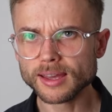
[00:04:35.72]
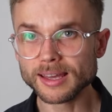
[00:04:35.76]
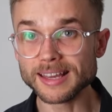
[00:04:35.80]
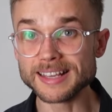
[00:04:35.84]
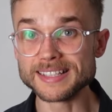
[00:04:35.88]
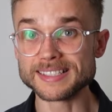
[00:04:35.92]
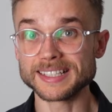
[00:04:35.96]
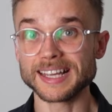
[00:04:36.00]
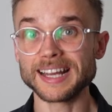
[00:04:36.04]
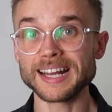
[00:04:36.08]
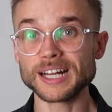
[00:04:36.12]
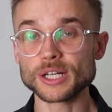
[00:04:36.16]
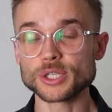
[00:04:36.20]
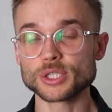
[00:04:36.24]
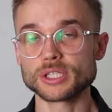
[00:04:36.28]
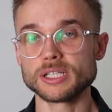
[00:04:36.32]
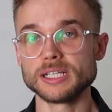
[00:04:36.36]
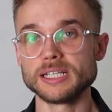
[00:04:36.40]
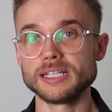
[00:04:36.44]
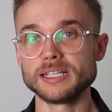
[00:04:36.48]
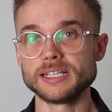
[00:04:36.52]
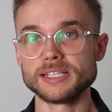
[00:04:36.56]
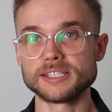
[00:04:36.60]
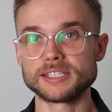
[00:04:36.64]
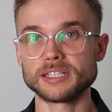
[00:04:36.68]
is
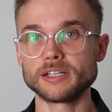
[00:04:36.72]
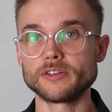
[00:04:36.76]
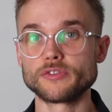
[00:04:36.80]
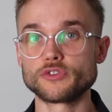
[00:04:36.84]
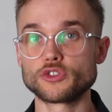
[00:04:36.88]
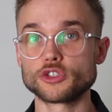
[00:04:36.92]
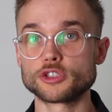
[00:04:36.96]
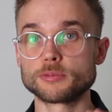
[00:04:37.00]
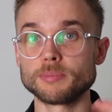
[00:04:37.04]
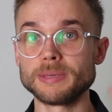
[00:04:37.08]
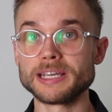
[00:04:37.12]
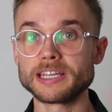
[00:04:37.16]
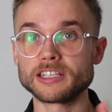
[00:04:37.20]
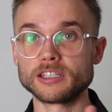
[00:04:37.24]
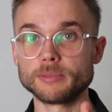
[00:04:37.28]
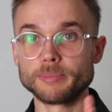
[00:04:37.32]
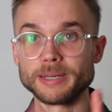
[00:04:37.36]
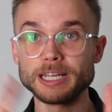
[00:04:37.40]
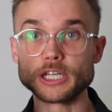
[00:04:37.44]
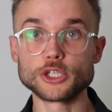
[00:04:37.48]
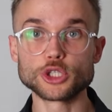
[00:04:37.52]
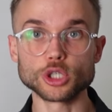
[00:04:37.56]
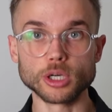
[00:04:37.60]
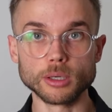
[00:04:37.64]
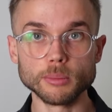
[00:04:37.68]
actually, instead of just making the
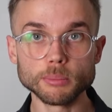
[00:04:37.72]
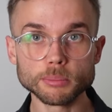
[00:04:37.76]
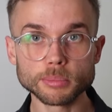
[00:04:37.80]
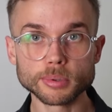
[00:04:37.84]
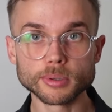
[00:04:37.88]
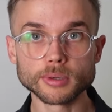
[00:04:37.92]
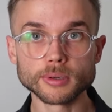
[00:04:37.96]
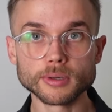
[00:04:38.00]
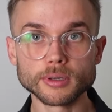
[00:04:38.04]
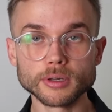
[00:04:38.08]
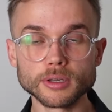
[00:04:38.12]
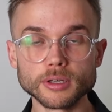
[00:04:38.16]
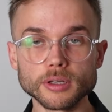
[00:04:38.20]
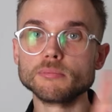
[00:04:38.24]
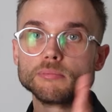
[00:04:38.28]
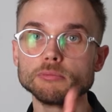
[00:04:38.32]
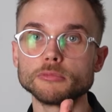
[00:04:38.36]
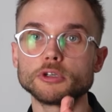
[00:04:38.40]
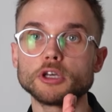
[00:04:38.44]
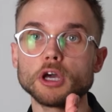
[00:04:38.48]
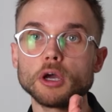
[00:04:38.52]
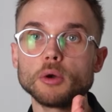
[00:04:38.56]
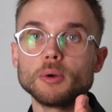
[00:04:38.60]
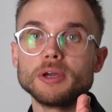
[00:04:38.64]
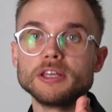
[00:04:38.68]
big jump,
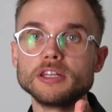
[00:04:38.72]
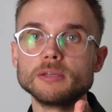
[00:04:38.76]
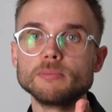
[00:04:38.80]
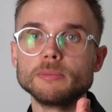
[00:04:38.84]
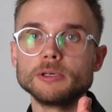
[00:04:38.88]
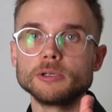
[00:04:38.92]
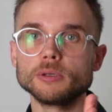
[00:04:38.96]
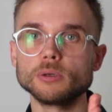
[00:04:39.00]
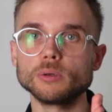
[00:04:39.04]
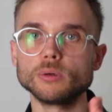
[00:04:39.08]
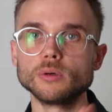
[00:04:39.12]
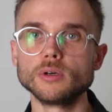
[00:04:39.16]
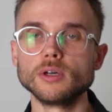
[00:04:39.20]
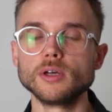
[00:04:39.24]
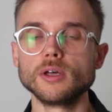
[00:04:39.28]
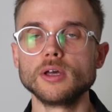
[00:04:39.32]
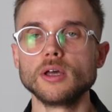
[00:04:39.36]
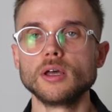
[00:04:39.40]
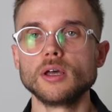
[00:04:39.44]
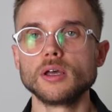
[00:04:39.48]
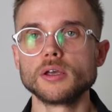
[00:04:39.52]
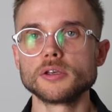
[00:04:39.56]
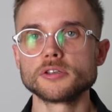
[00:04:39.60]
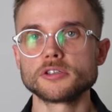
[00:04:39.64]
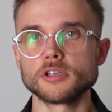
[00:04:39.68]
go in the middle.
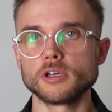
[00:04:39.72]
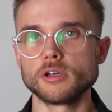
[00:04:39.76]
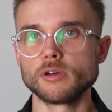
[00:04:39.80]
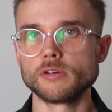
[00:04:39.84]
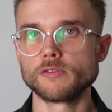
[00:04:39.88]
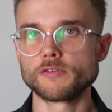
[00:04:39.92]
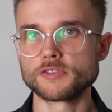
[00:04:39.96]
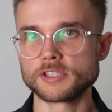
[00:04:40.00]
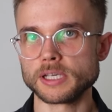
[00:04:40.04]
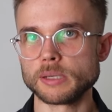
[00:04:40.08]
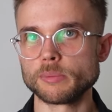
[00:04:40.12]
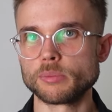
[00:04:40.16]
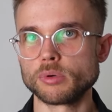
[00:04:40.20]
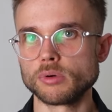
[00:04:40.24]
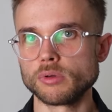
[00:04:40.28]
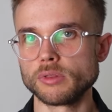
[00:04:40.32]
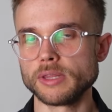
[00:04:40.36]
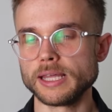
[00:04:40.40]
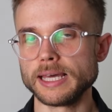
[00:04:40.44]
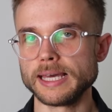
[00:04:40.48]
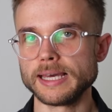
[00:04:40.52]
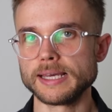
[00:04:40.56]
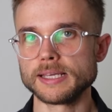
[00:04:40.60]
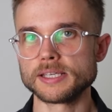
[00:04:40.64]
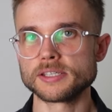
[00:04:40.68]
So for example,
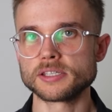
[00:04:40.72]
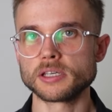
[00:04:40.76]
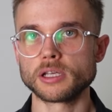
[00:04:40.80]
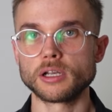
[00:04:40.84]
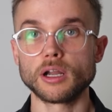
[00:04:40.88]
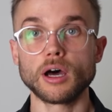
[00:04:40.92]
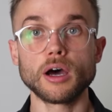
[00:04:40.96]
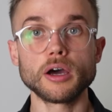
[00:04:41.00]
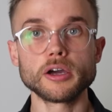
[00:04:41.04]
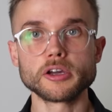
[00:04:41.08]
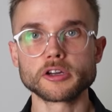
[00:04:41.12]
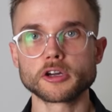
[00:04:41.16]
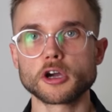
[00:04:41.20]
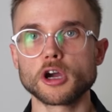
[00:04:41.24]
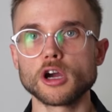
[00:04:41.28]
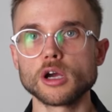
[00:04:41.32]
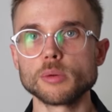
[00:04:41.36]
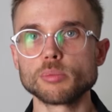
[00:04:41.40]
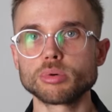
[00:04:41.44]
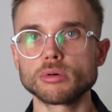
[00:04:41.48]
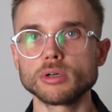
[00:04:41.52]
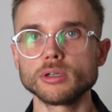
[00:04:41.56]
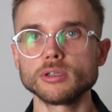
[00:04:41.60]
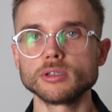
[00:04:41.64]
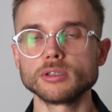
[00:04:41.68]
there's an Iron
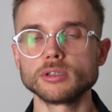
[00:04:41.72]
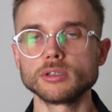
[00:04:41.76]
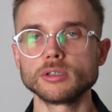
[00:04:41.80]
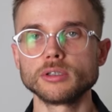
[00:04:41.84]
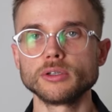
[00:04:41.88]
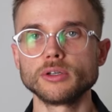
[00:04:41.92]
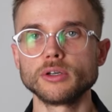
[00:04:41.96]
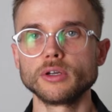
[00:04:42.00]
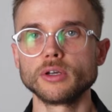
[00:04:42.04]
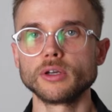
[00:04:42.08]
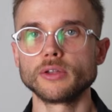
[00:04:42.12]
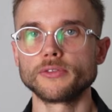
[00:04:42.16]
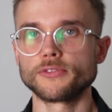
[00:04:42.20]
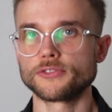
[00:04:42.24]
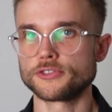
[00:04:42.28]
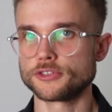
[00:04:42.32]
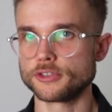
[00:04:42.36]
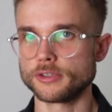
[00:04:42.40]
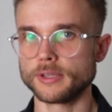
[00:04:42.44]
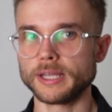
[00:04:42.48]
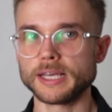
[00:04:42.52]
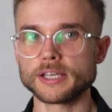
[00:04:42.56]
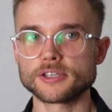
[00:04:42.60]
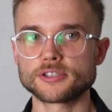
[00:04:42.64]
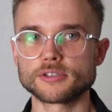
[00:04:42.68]
Cobra. So
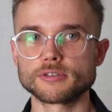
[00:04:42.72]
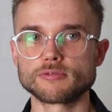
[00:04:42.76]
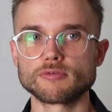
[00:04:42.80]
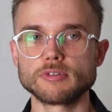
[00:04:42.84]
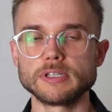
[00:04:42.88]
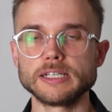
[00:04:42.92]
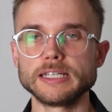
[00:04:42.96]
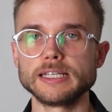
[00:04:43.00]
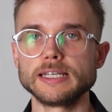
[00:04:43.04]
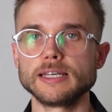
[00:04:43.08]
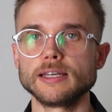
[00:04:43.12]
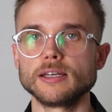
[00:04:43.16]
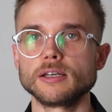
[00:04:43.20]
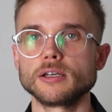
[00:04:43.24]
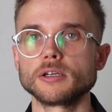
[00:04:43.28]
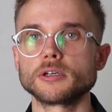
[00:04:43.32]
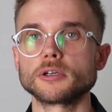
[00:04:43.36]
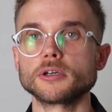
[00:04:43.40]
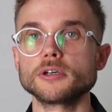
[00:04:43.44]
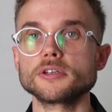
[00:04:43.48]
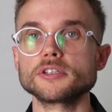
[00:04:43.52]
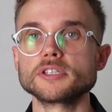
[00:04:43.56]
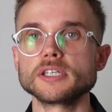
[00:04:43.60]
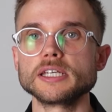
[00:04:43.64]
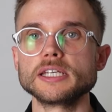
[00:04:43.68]
that's a really
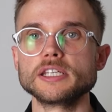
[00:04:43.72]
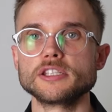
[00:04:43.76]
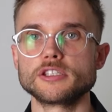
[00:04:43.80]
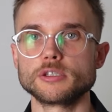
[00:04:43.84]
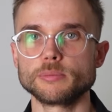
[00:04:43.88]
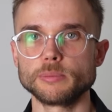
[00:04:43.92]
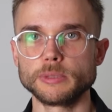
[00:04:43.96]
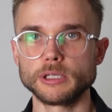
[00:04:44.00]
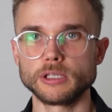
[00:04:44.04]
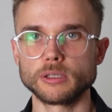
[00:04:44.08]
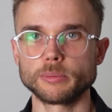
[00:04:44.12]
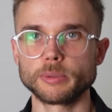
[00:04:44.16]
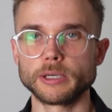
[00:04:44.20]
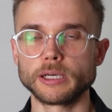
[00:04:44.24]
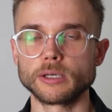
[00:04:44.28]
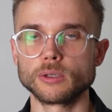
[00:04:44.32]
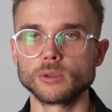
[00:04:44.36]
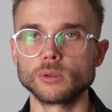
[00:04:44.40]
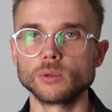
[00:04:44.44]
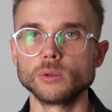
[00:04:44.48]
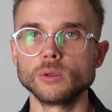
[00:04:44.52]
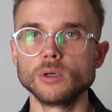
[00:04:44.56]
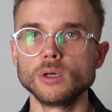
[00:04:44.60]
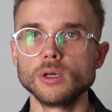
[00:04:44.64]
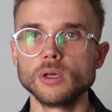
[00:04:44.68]
good intermediate
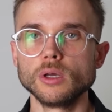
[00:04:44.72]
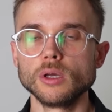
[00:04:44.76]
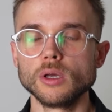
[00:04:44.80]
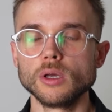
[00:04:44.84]
pedal,